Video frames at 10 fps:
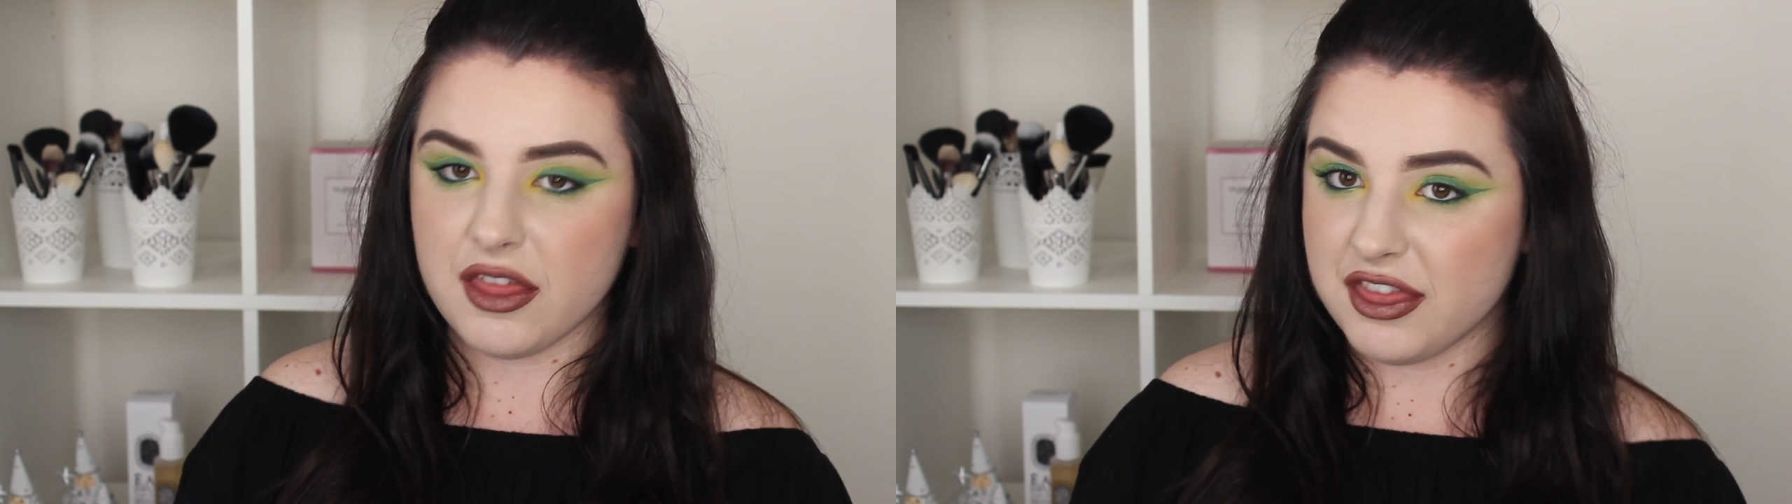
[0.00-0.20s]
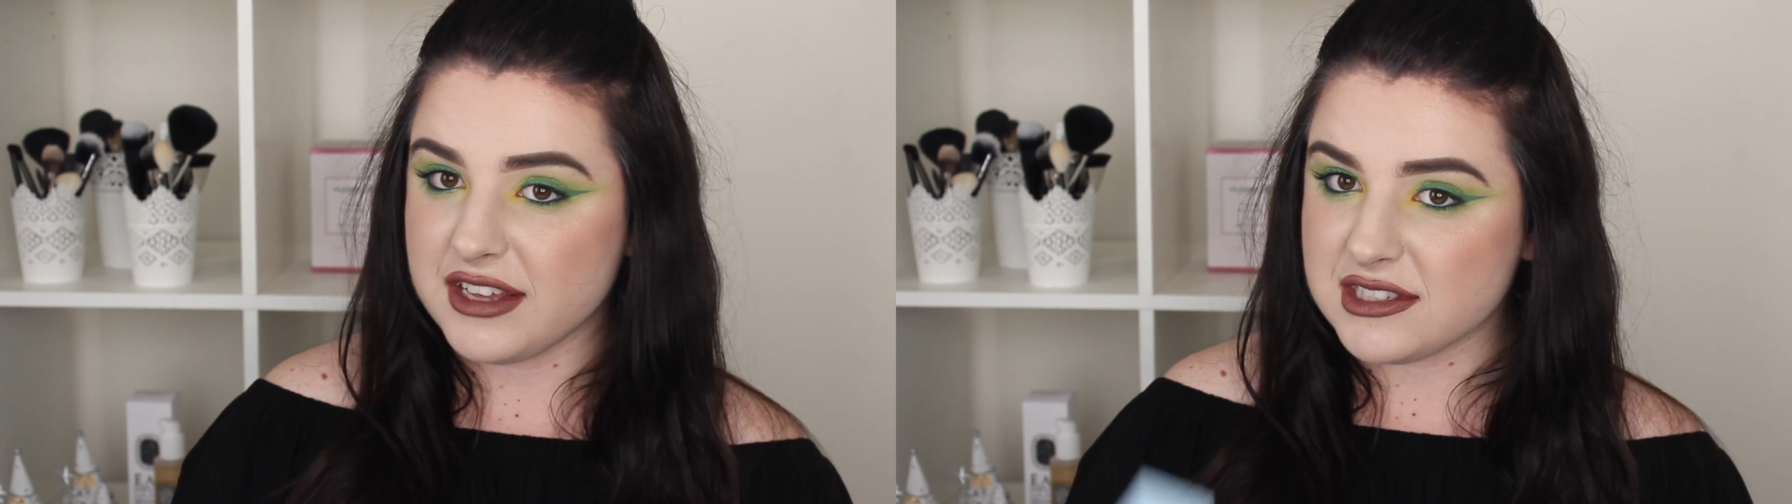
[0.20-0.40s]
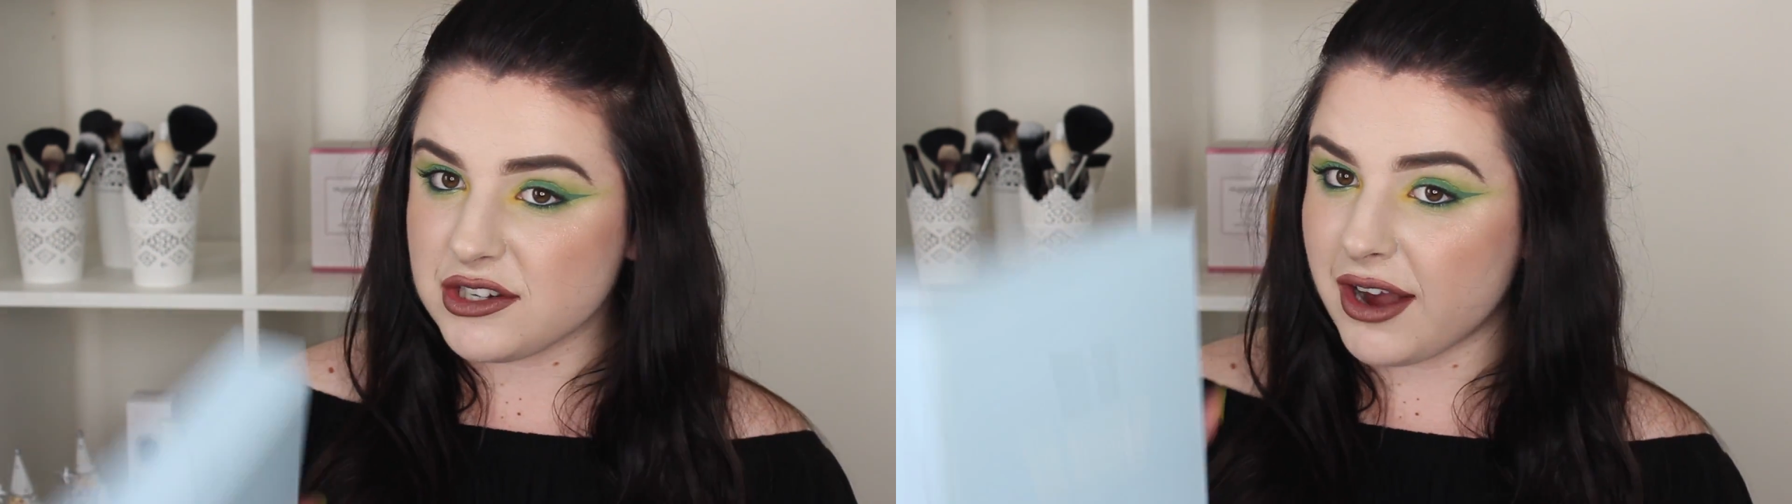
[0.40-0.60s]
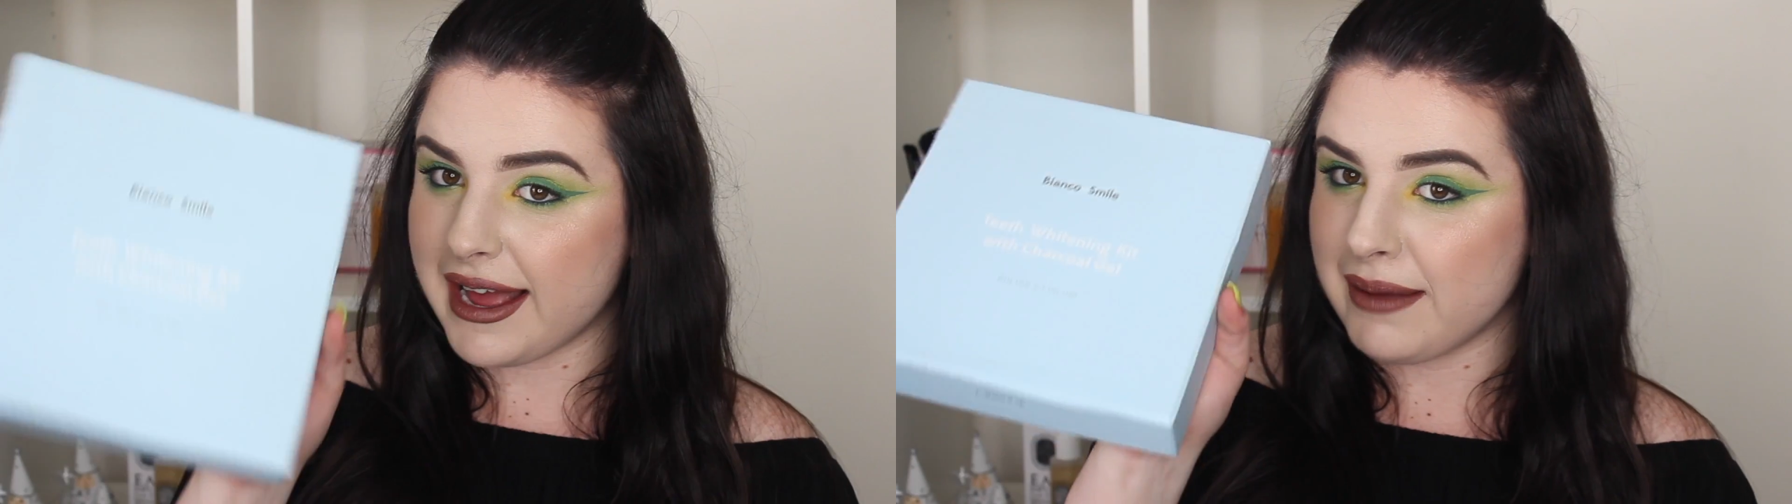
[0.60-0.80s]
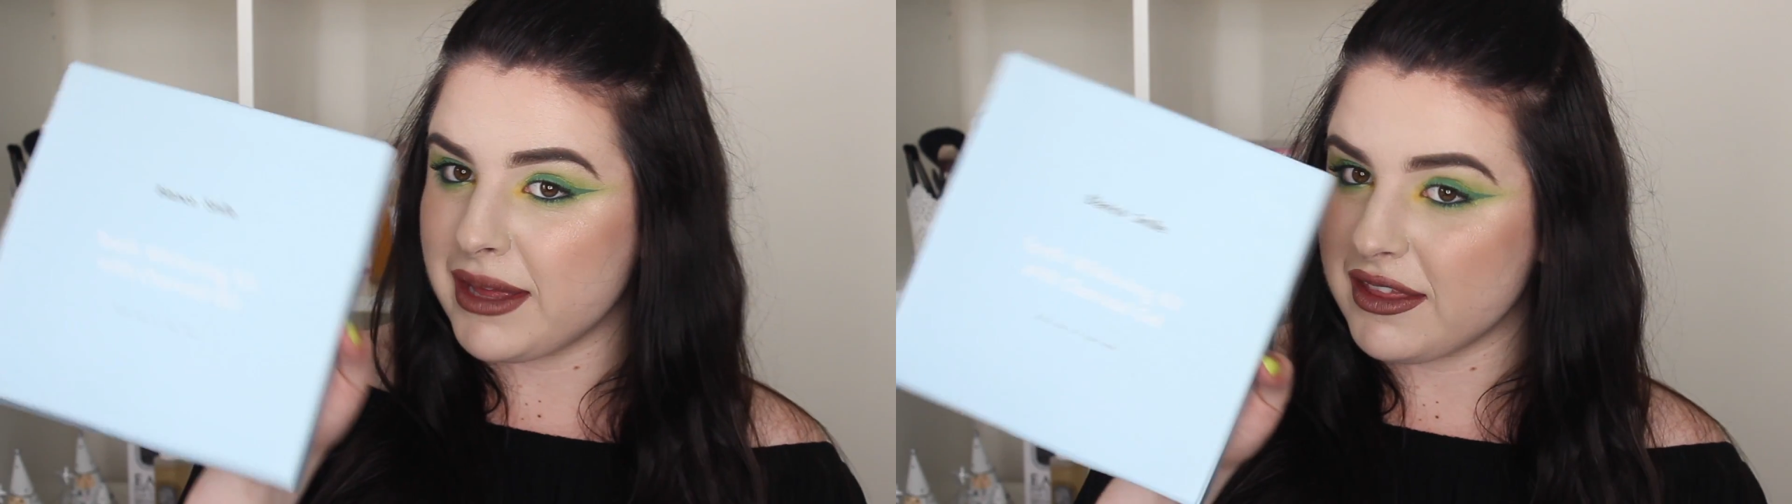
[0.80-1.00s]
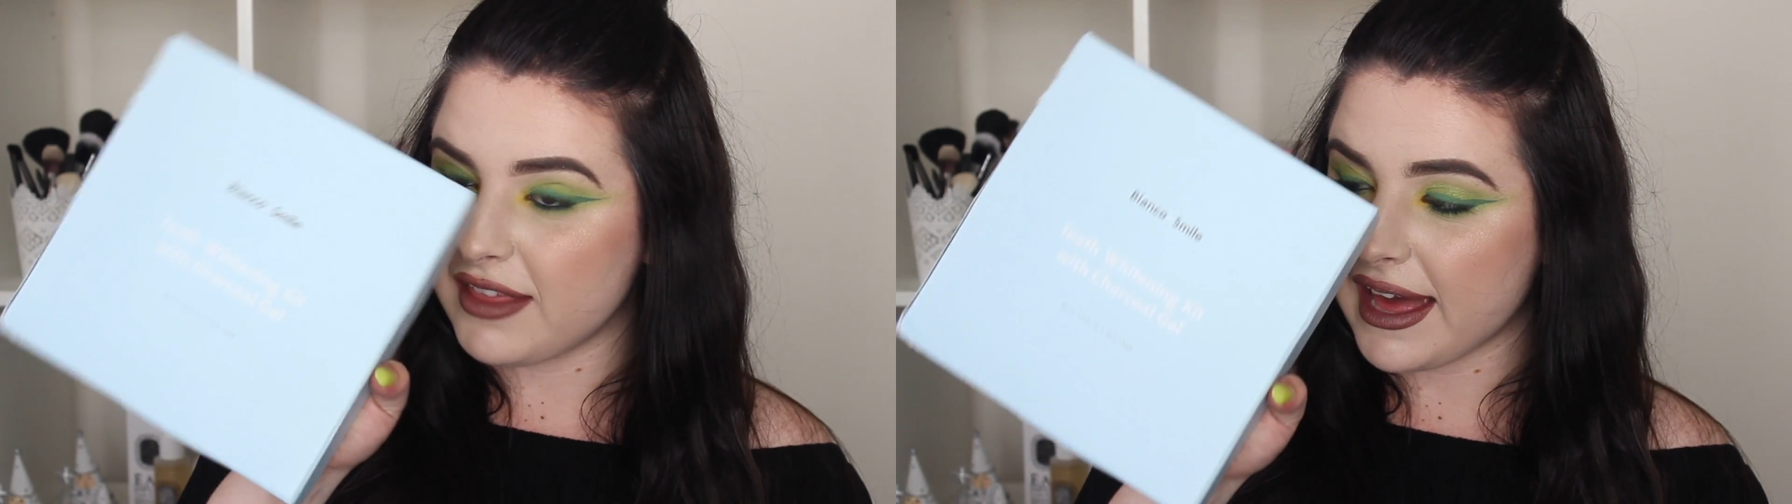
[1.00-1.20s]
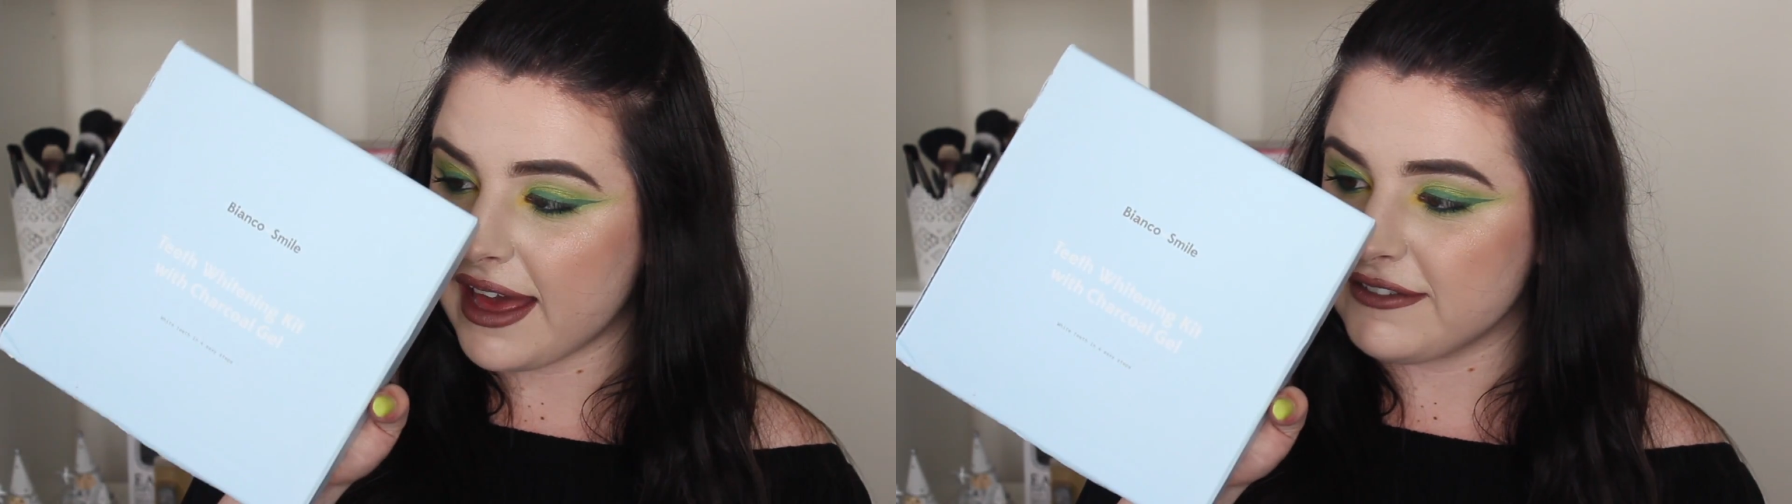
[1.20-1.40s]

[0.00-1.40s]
This time they